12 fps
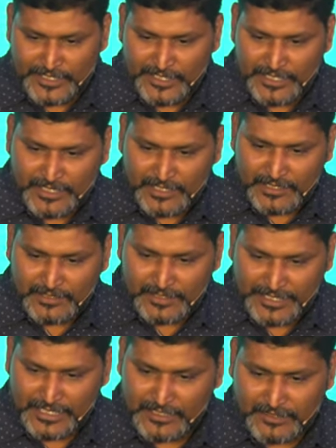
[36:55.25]
we
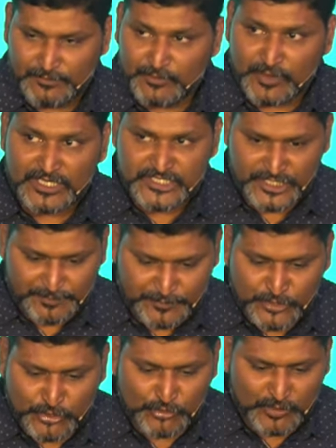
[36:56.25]
eh,
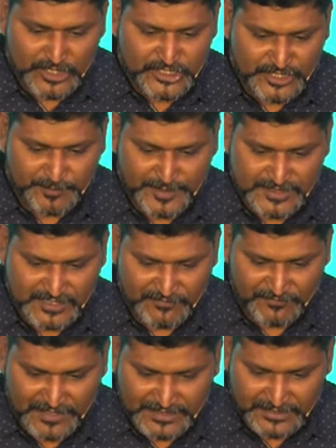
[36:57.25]
worship, true worship
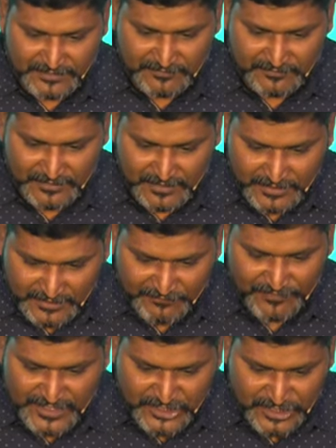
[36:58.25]
is reflective,
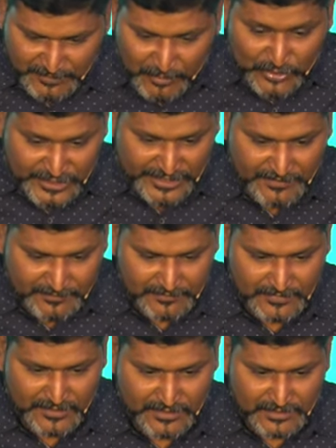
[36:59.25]
reflection about
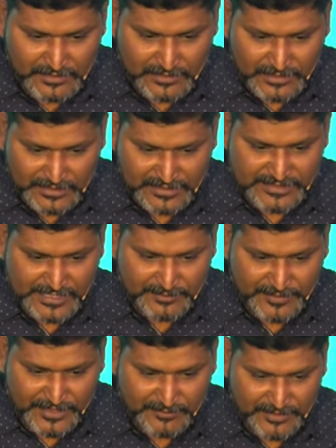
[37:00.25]
him at the
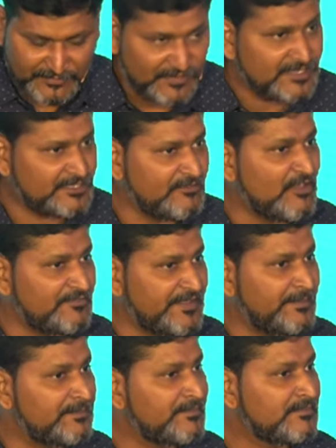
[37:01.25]
same time reflective
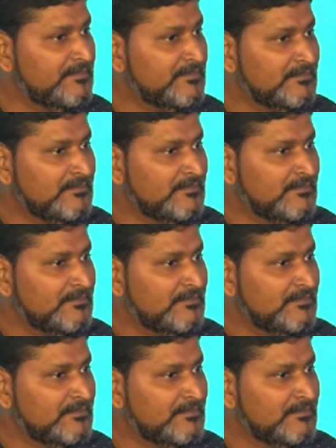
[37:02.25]
of Him.